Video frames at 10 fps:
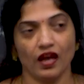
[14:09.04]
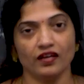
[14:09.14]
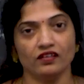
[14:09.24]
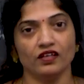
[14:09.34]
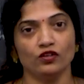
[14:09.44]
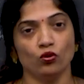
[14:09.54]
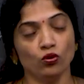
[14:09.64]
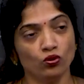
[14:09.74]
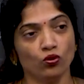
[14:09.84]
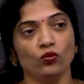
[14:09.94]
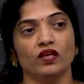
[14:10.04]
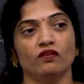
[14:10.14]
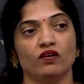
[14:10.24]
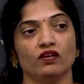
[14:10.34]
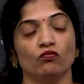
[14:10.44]
and they don't know
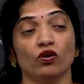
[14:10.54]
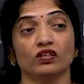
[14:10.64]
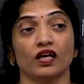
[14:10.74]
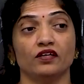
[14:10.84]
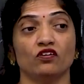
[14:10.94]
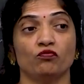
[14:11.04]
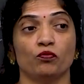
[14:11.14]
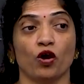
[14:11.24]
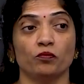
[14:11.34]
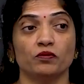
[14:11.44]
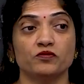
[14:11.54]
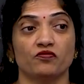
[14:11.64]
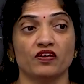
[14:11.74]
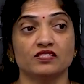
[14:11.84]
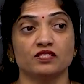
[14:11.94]
even what kind of problems
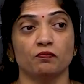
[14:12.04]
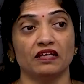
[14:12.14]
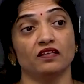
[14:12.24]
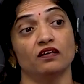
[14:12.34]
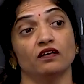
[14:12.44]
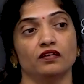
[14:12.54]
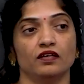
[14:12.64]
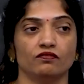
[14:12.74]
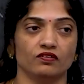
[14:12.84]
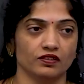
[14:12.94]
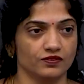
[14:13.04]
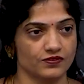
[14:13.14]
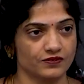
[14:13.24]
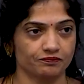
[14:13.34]
faced by the earlier workers.